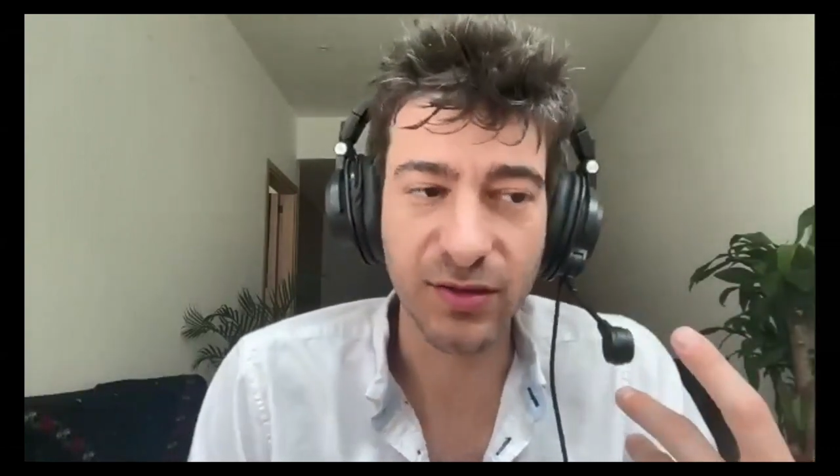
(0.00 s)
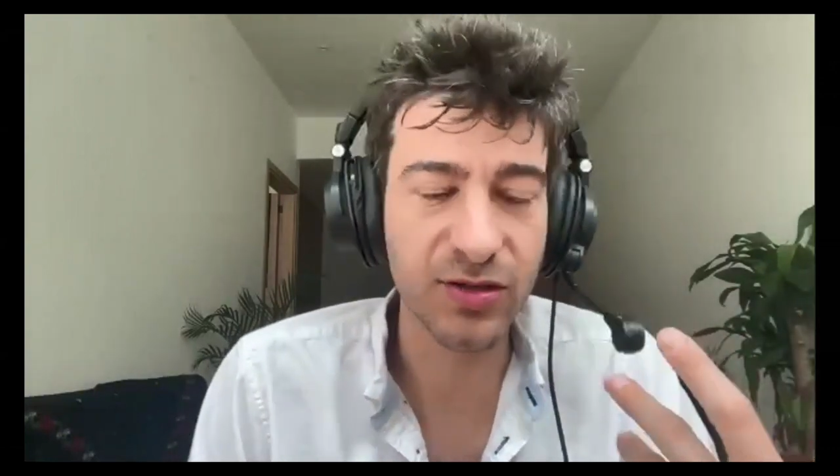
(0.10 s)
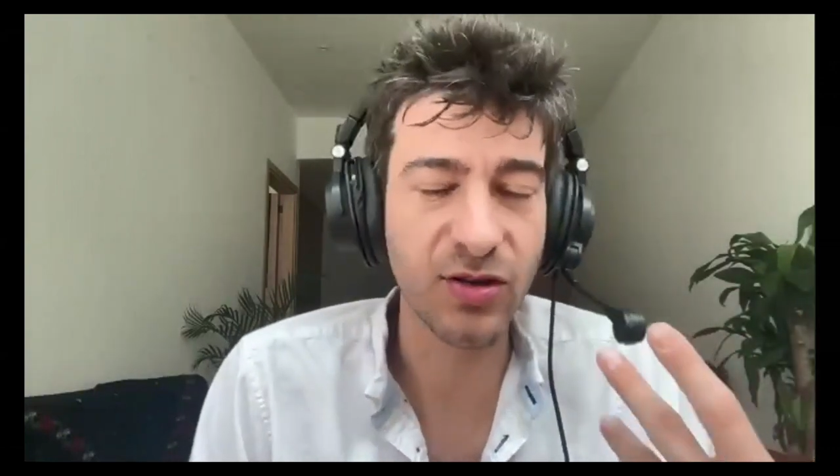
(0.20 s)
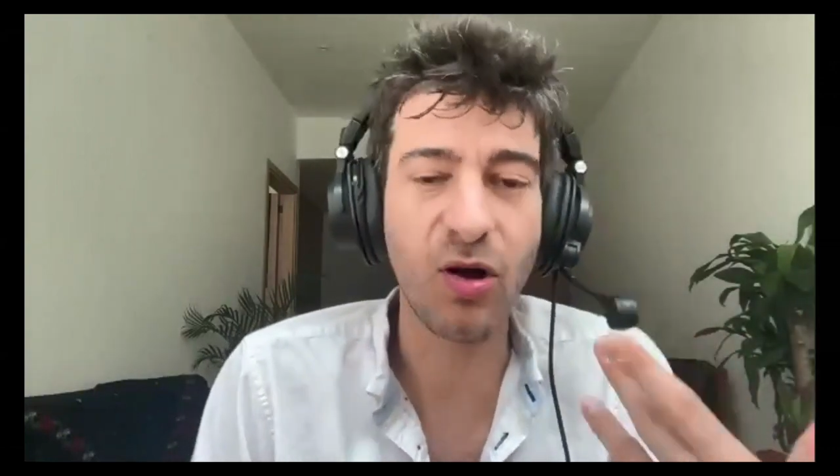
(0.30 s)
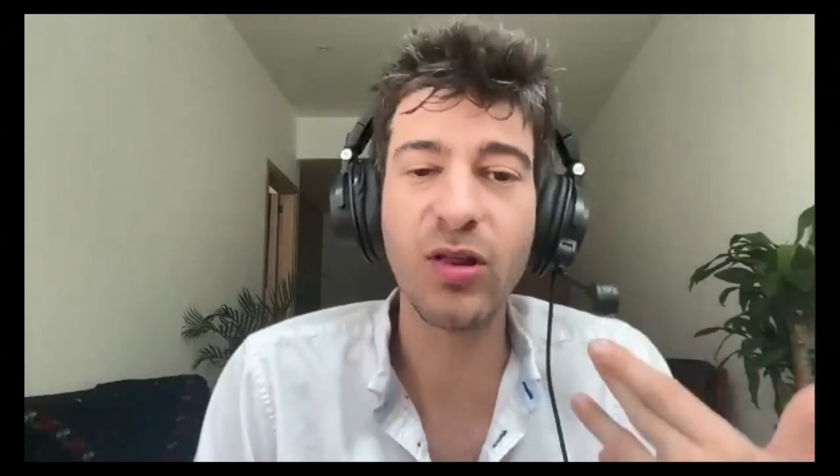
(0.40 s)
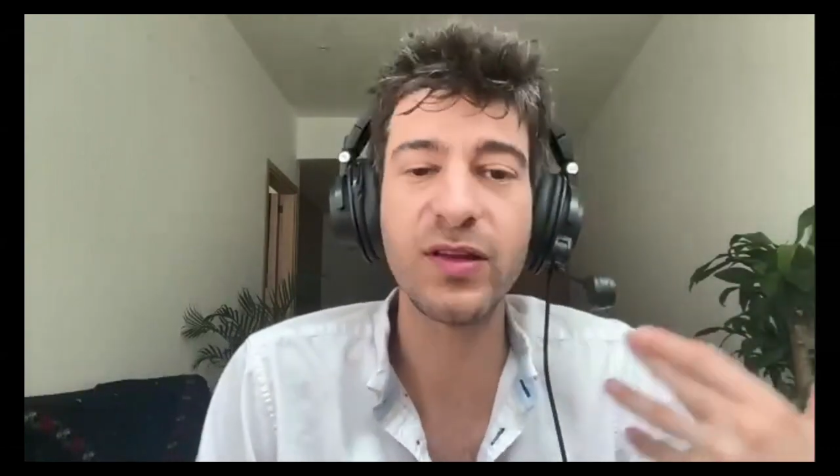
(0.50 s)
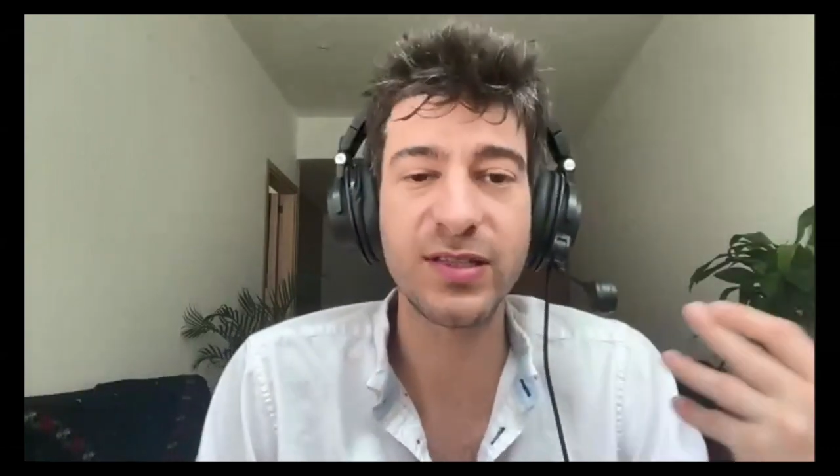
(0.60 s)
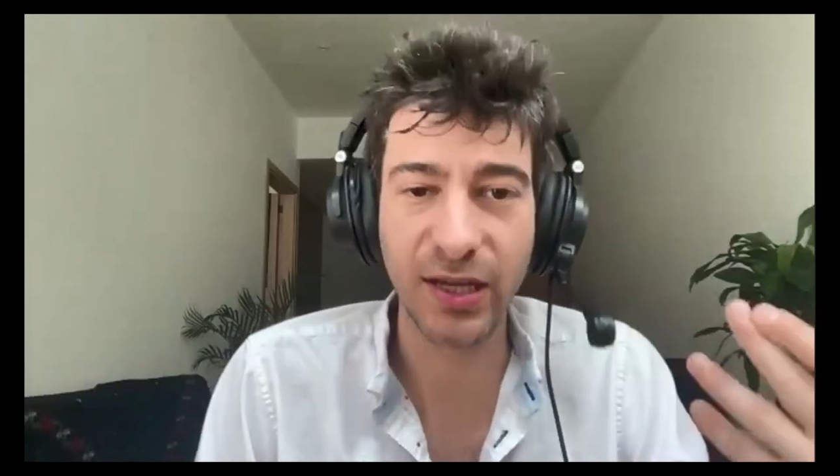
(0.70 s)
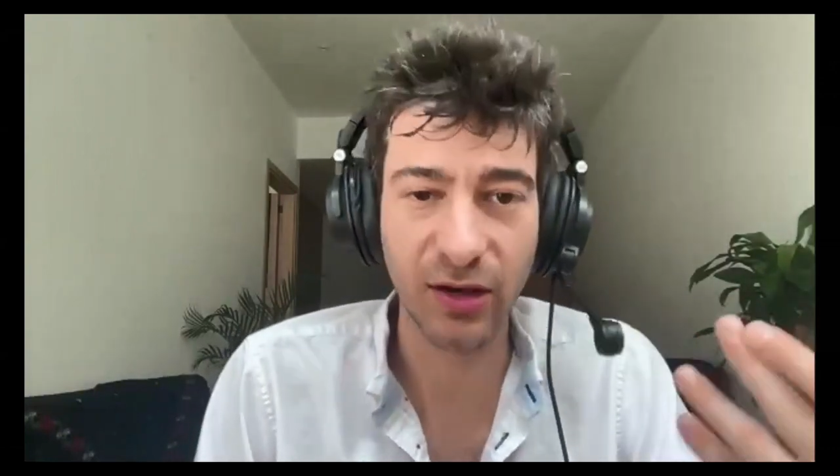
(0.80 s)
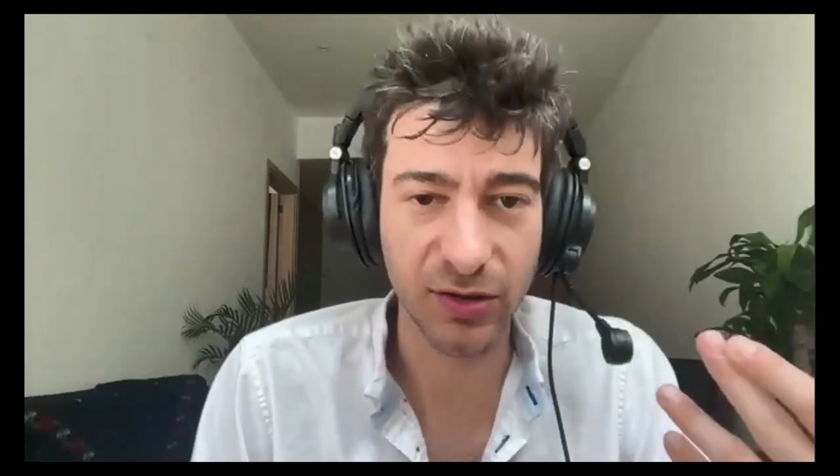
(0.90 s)
There's all of
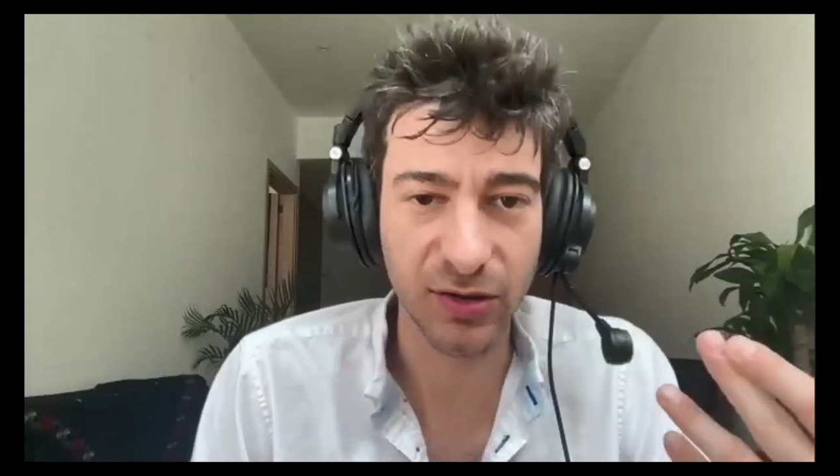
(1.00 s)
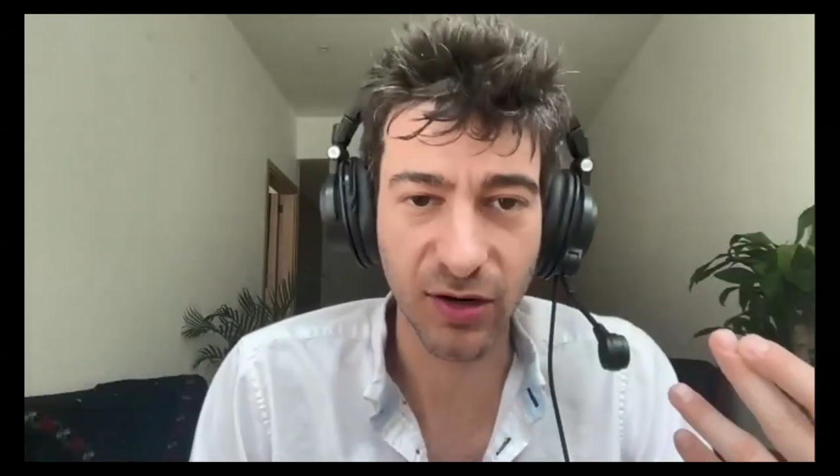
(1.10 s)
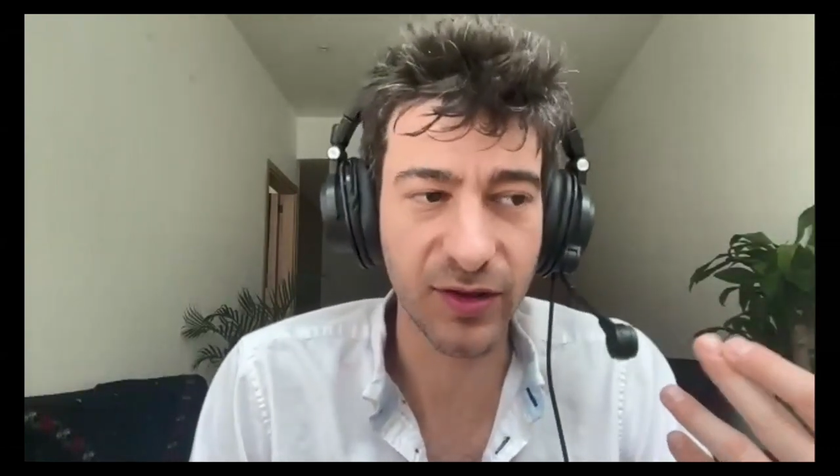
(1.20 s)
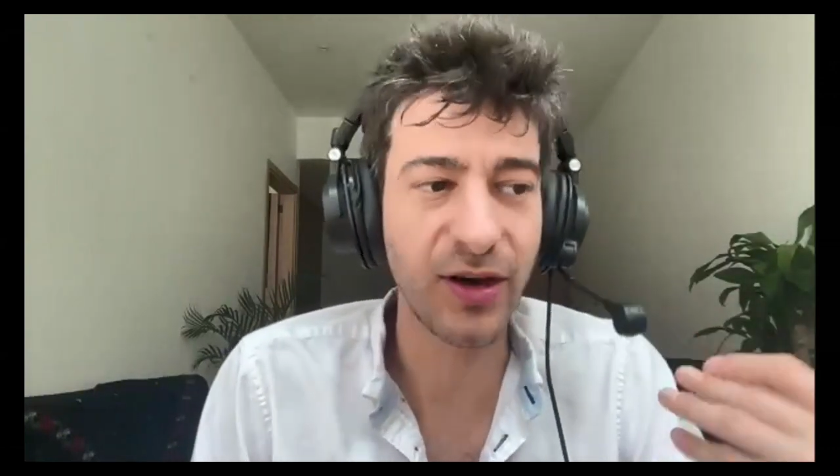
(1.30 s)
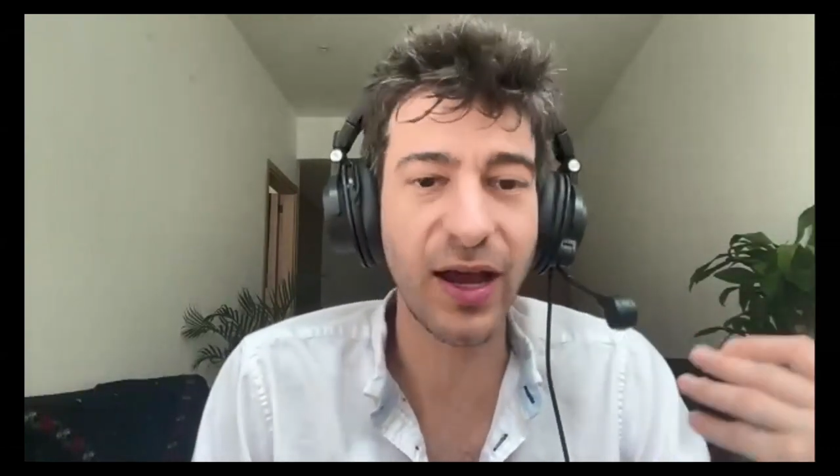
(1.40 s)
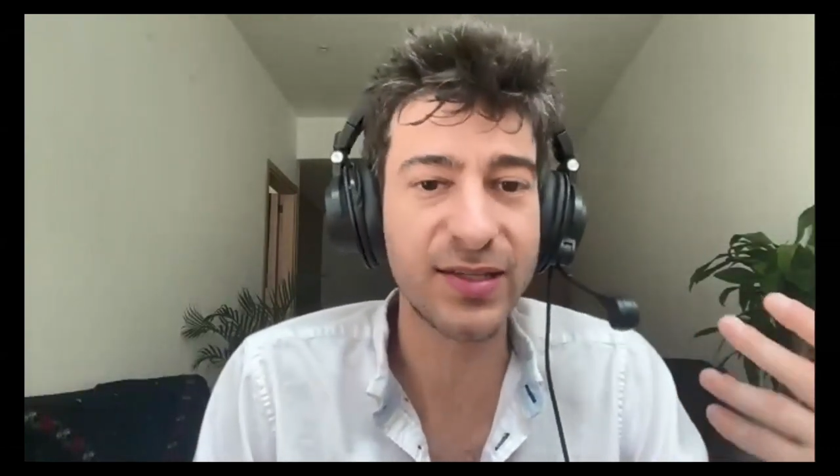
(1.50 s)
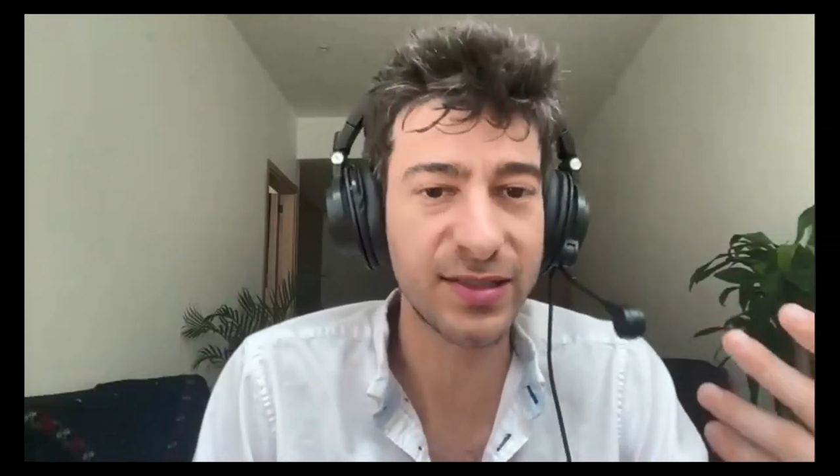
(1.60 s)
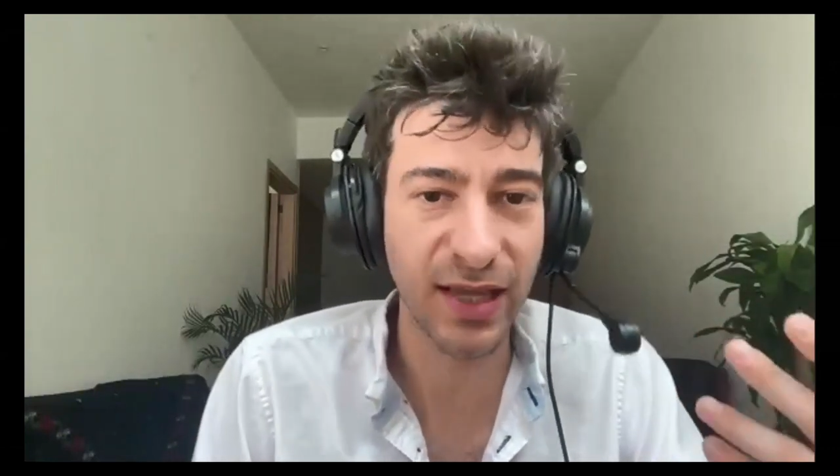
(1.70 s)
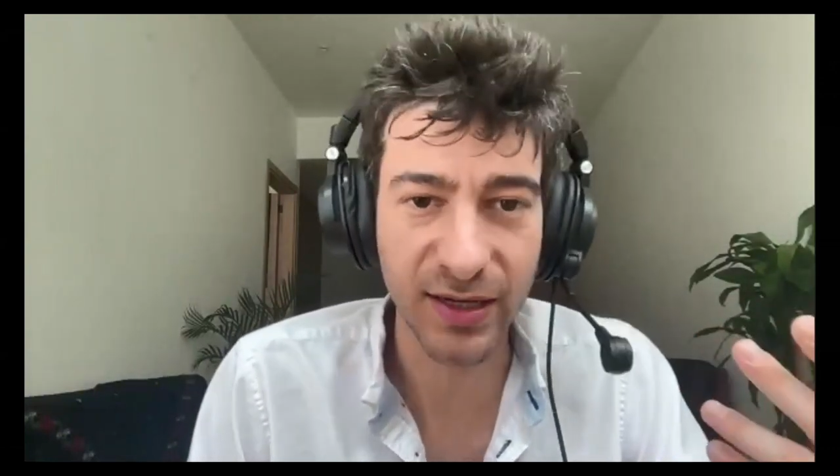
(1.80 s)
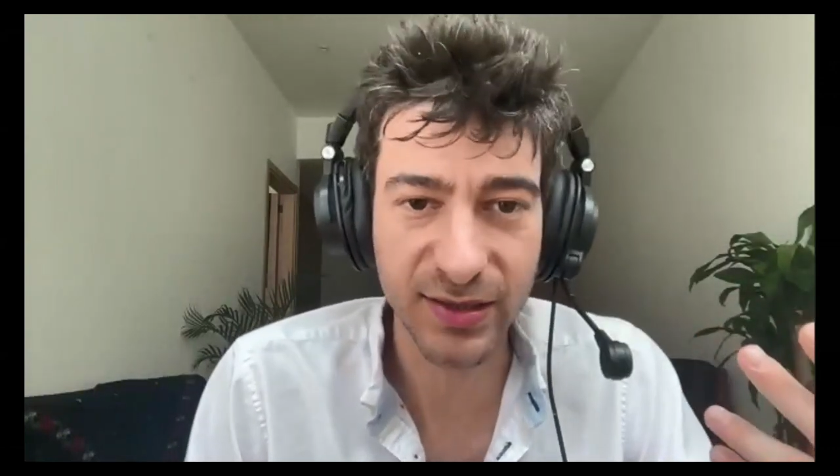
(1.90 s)
this guilt. The United
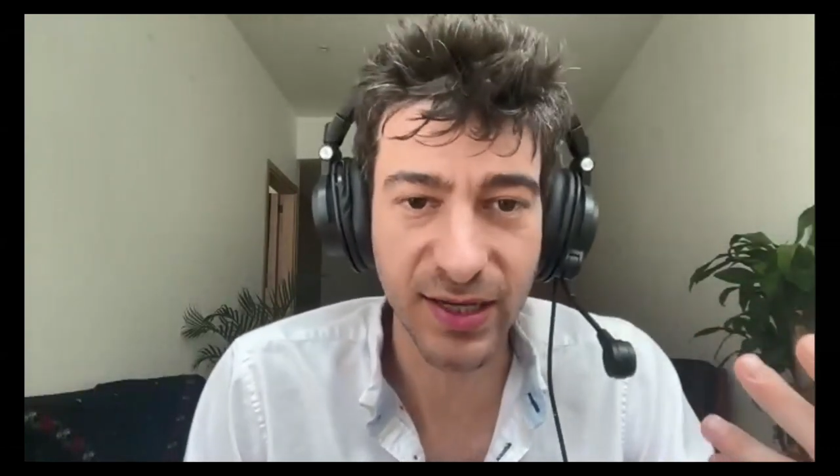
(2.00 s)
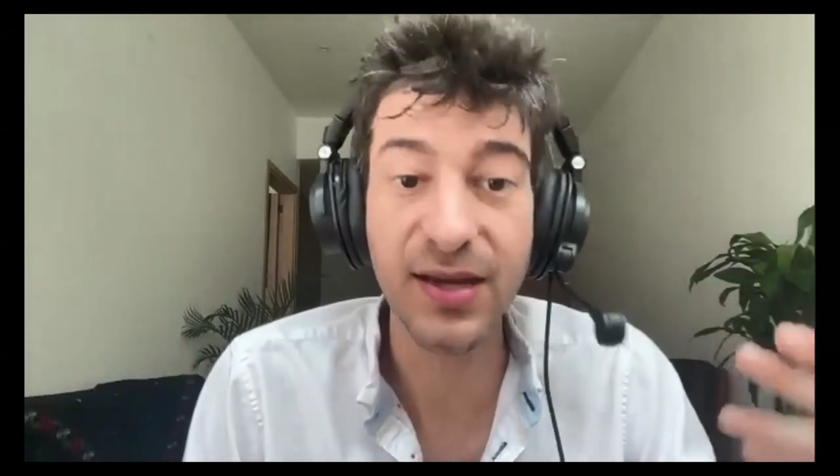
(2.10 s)
States